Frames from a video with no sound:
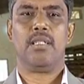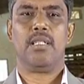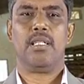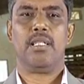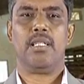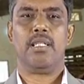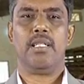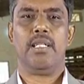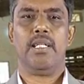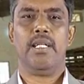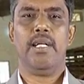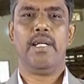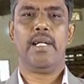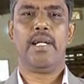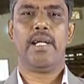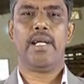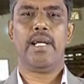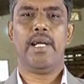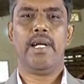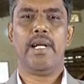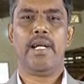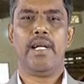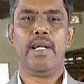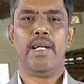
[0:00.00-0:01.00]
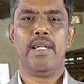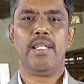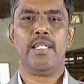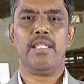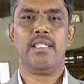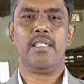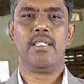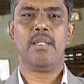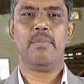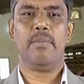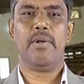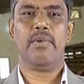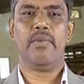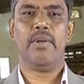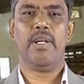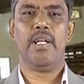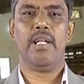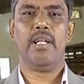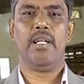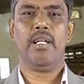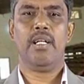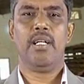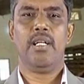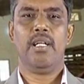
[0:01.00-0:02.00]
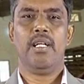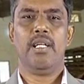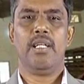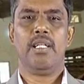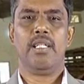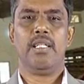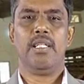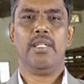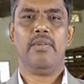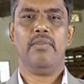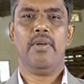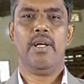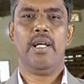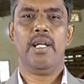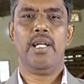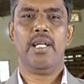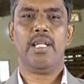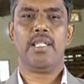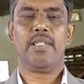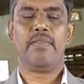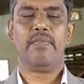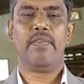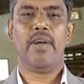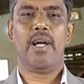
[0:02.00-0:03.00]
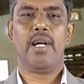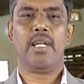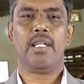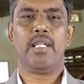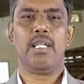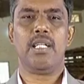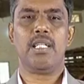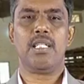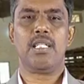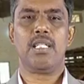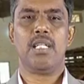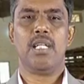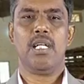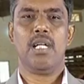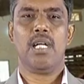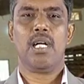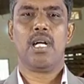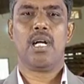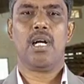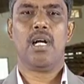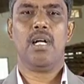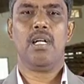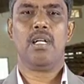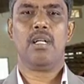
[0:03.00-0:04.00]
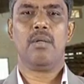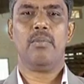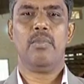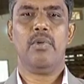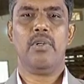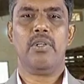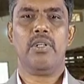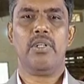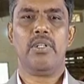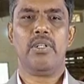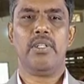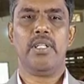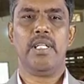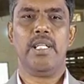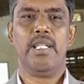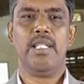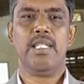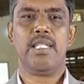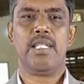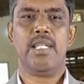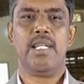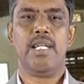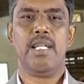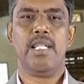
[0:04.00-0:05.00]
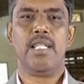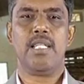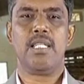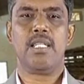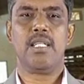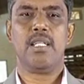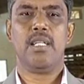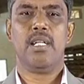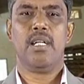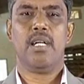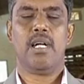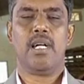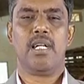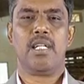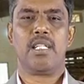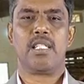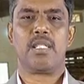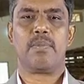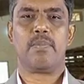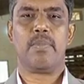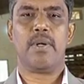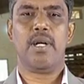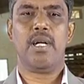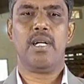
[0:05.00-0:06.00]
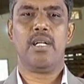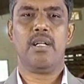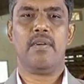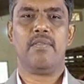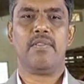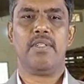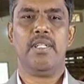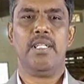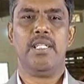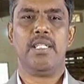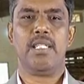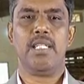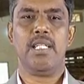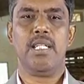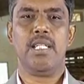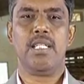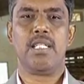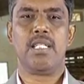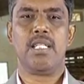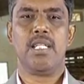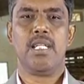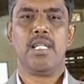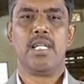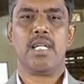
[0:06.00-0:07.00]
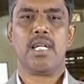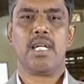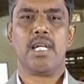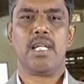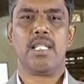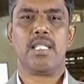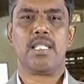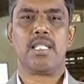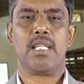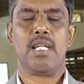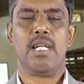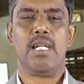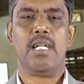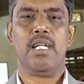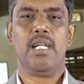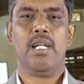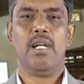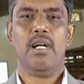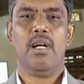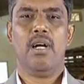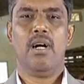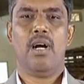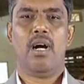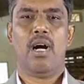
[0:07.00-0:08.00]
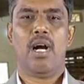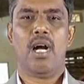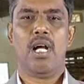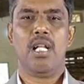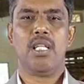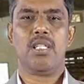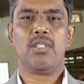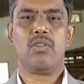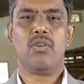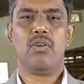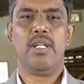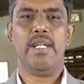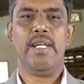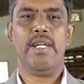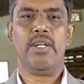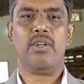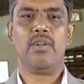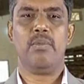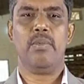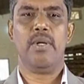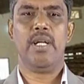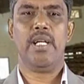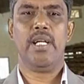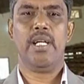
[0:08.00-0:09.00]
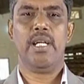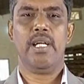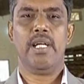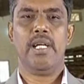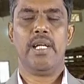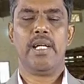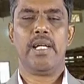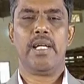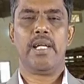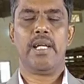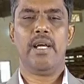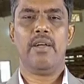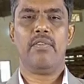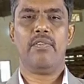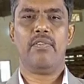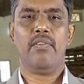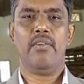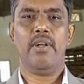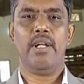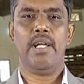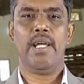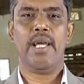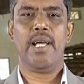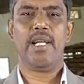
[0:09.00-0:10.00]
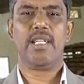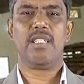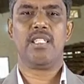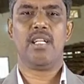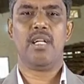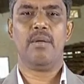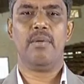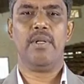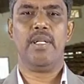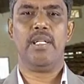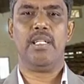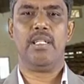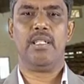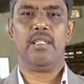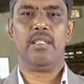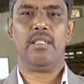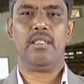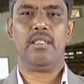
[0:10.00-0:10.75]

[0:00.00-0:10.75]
The intricate relationship between the various factors contributing to the incidence and spread of the disease concerned also need to be carefully examined